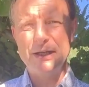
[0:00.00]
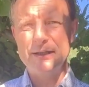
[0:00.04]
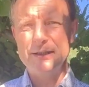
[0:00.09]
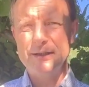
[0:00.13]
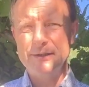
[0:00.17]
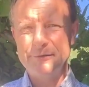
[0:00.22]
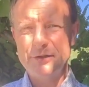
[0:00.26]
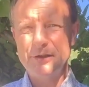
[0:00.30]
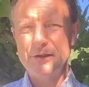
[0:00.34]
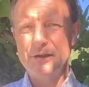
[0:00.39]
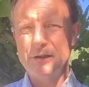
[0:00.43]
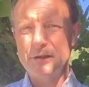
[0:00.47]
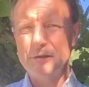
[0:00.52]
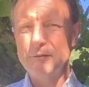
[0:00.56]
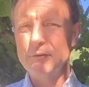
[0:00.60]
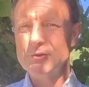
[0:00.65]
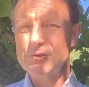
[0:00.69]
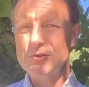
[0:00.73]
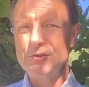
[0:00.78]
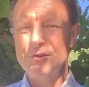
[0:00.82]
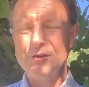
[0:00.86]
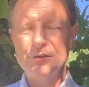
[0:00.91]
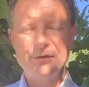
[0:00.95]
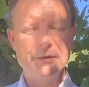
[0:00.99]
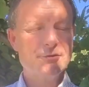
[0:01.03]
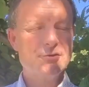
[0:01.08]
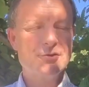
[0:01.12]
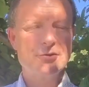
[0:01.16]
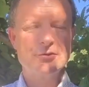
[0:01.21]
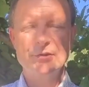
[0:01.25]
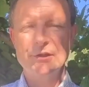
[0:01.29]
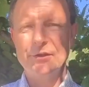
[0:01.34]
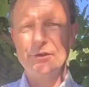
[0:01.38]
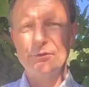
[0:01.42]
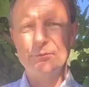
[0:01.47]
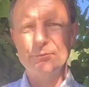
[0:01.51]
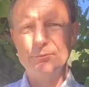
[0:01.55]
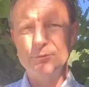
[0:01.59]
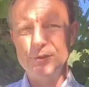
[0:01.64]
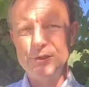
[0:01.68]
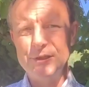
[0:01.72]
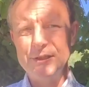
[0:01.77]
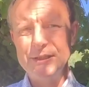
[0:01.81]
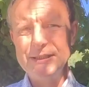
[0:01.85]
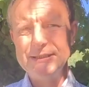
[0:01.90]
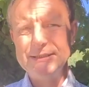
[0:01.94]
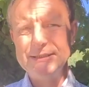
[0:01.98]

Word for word: I'd love to know what you do. I'm sure others would.